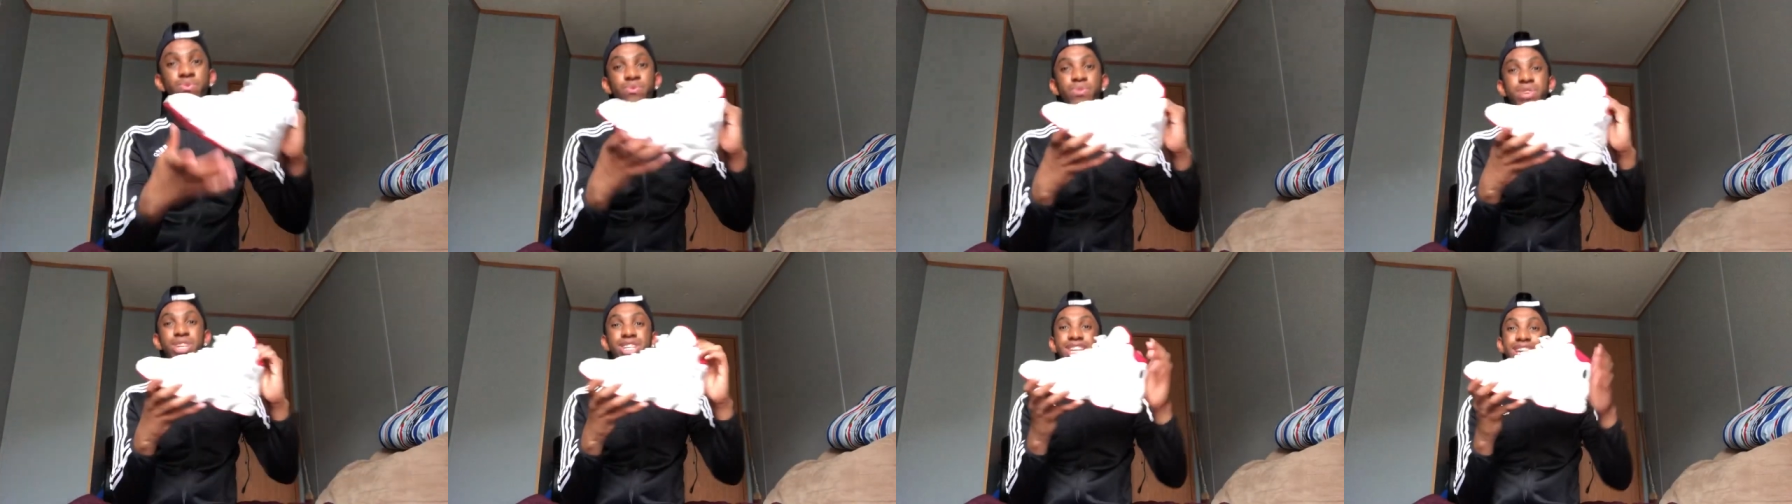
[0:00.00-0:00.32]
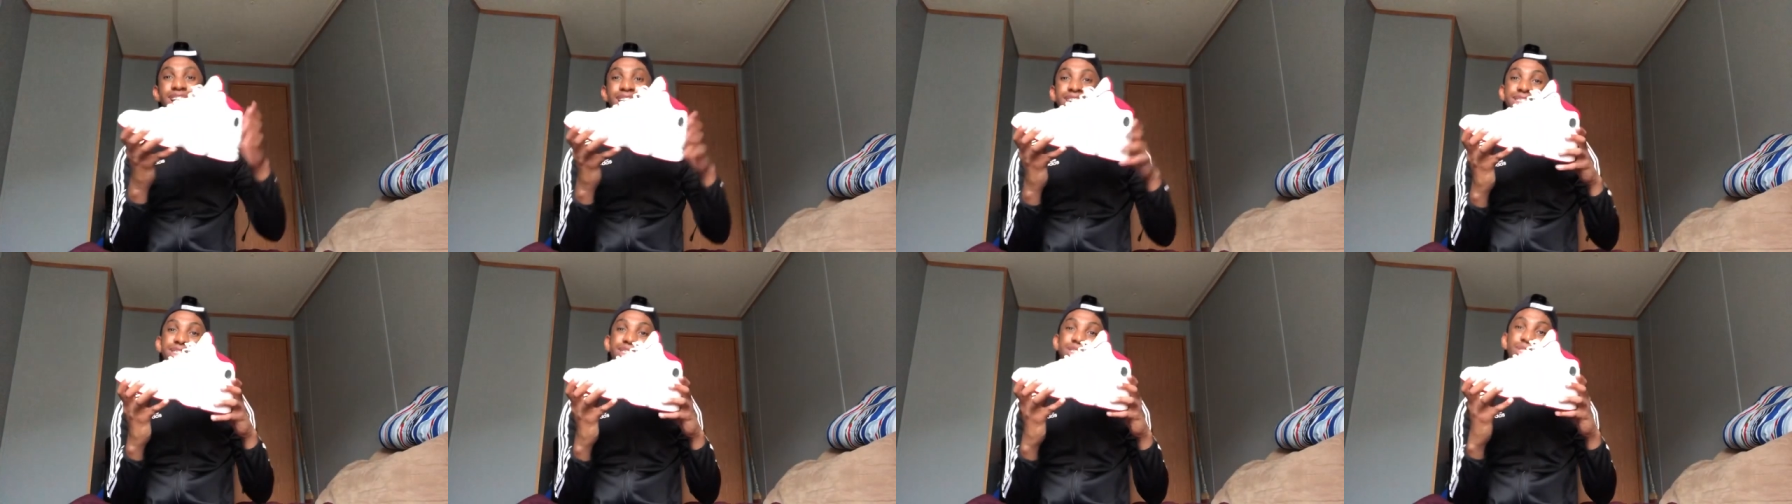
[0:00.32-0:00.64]
We
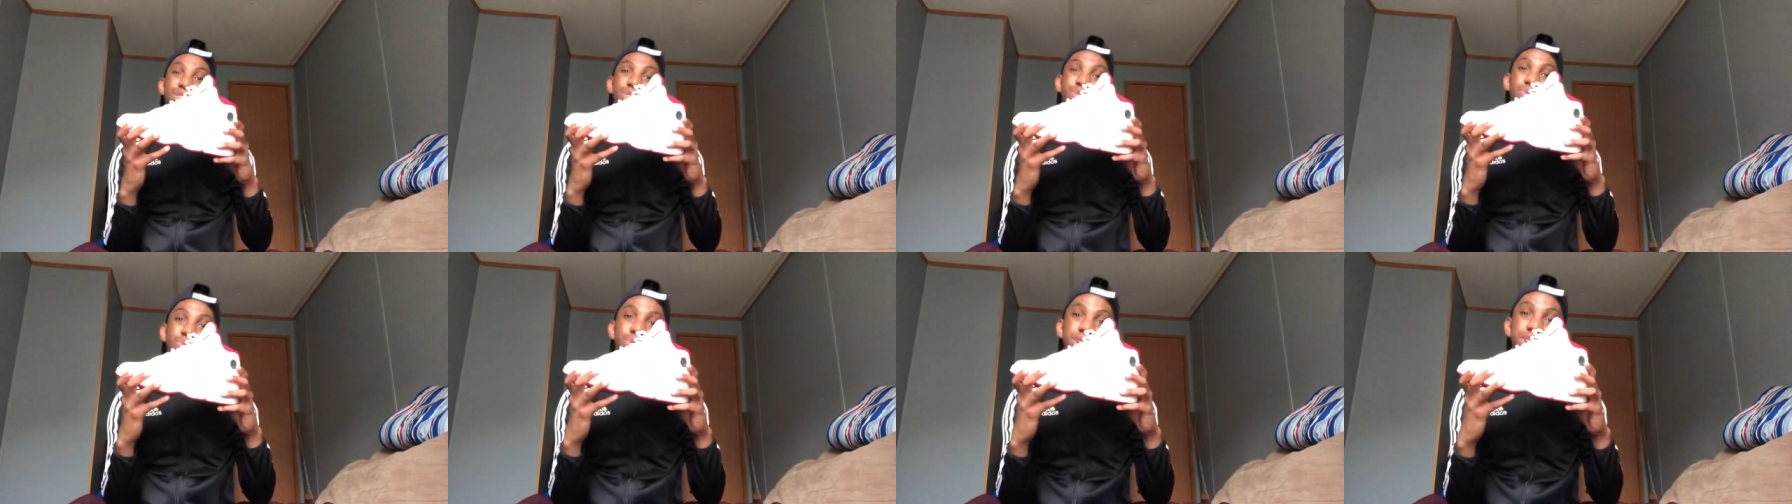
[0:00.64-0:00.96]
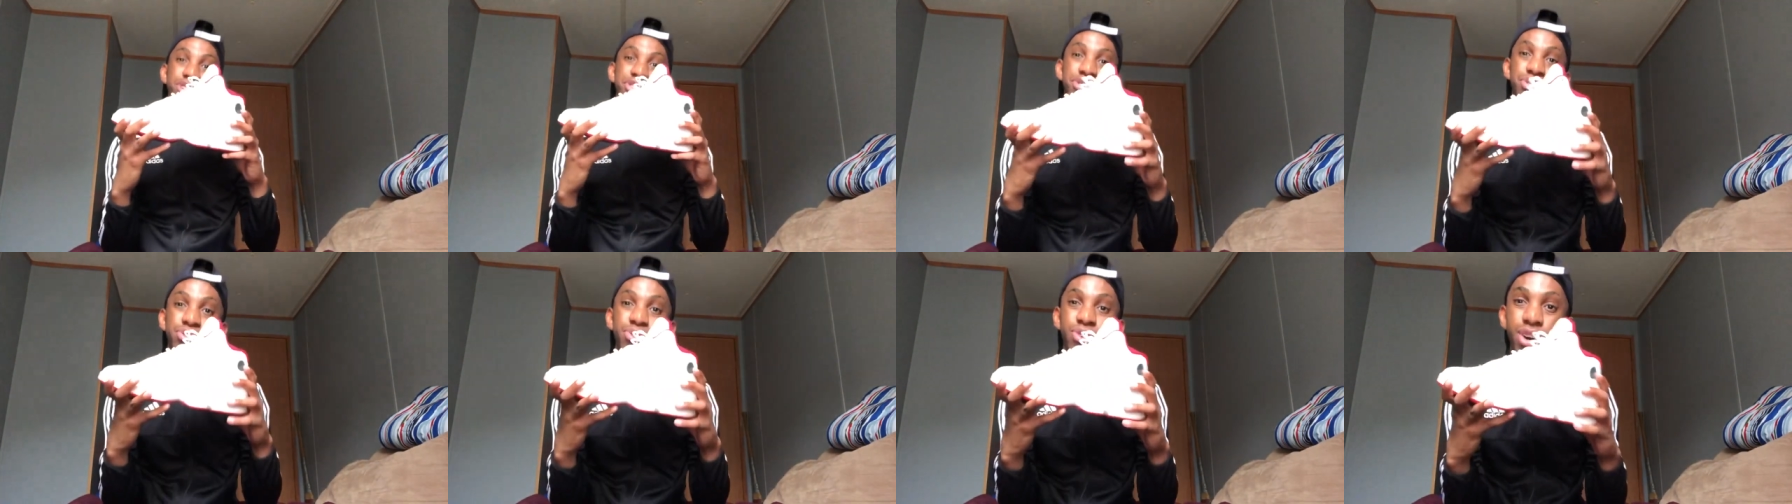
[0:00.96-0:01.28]
got the
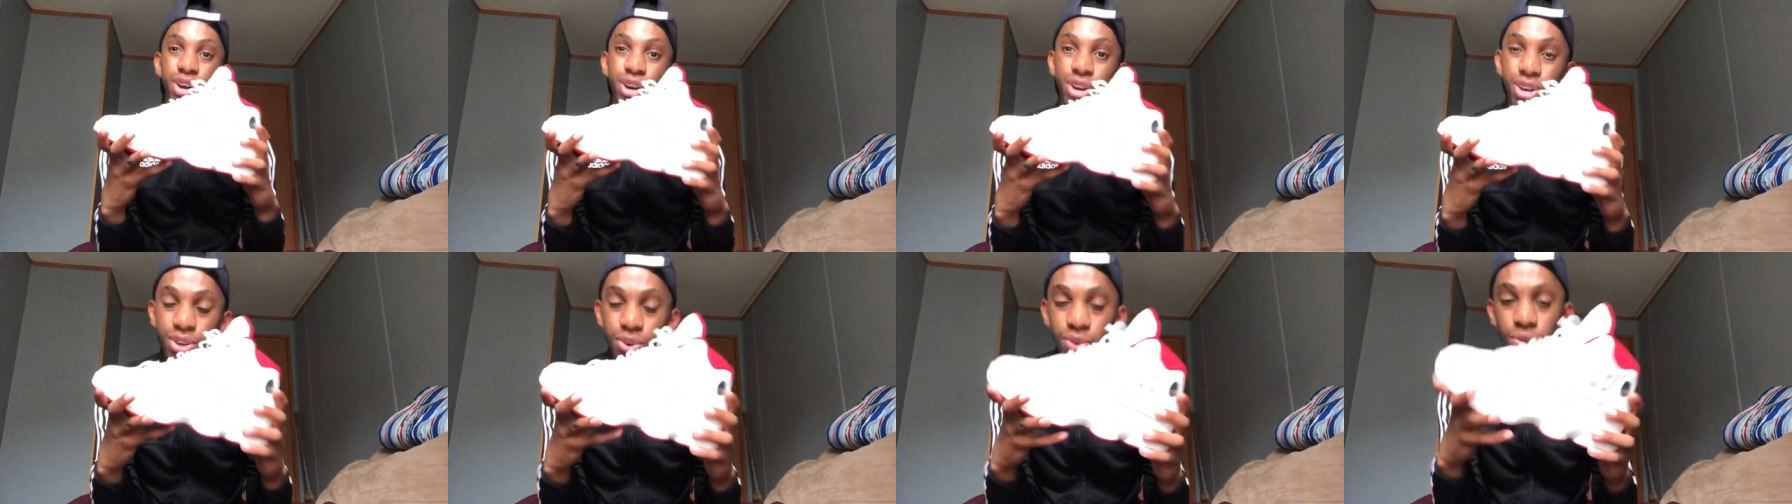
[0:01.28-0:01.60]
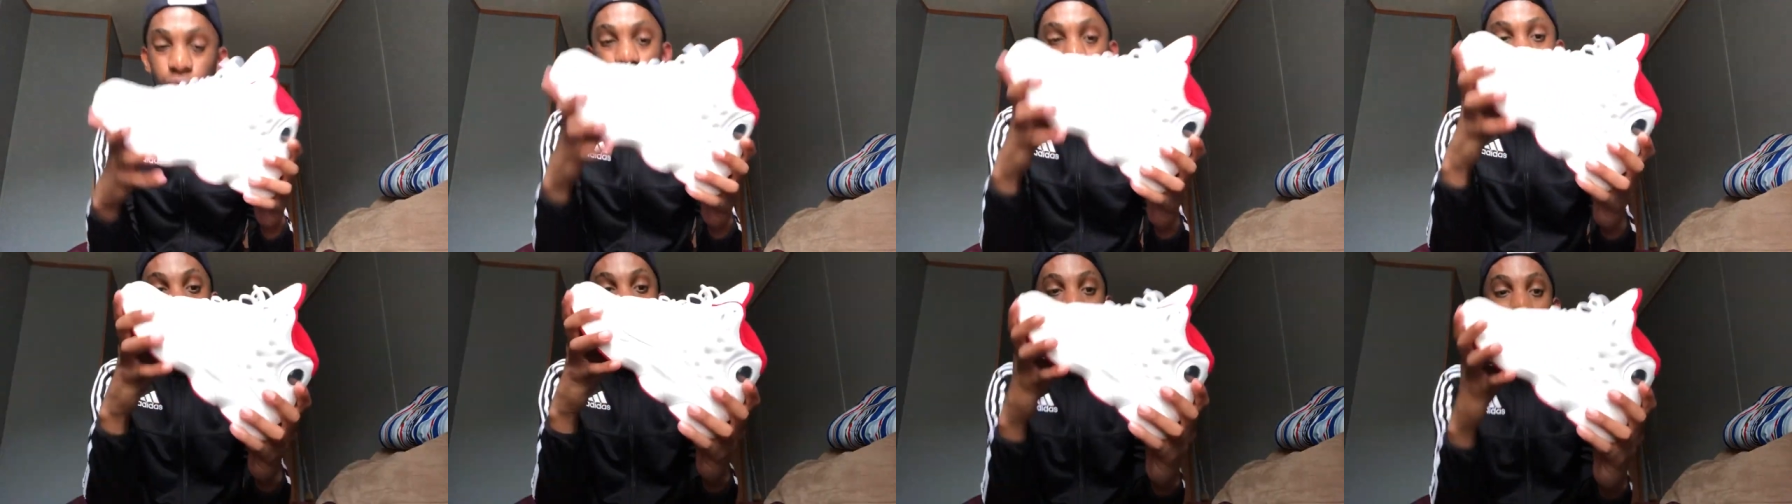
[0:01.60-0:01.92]
Retro
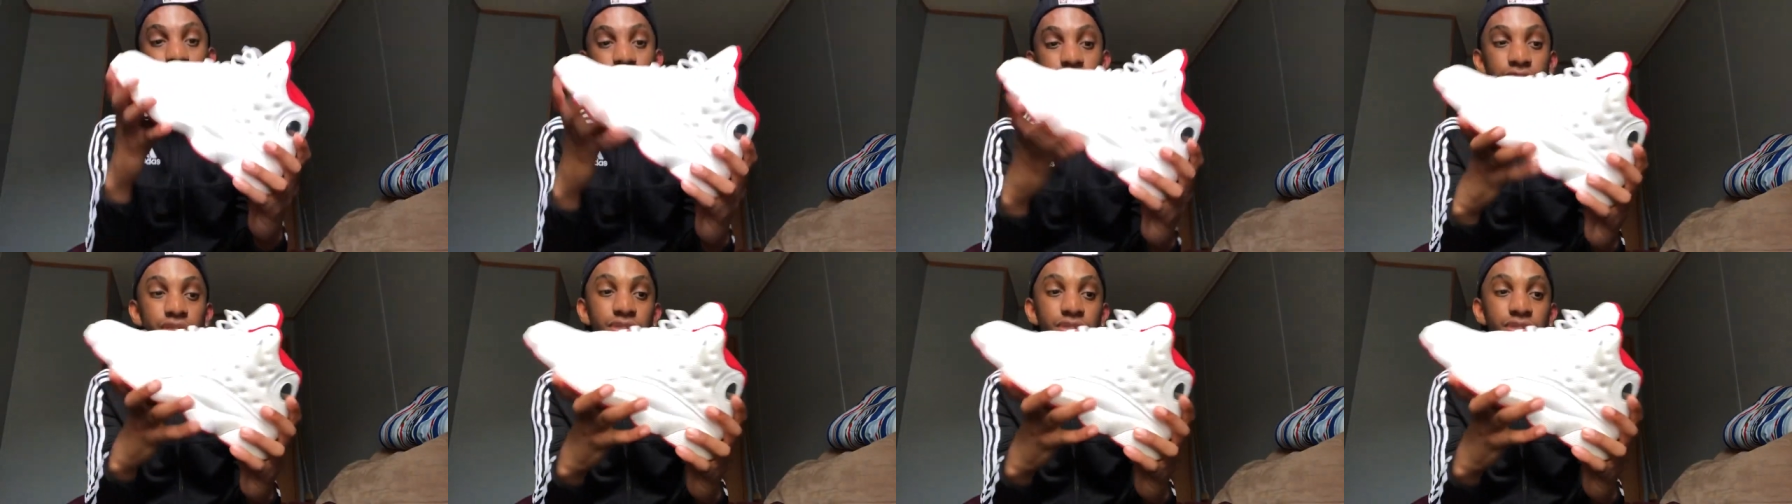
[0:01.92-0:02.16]
alternate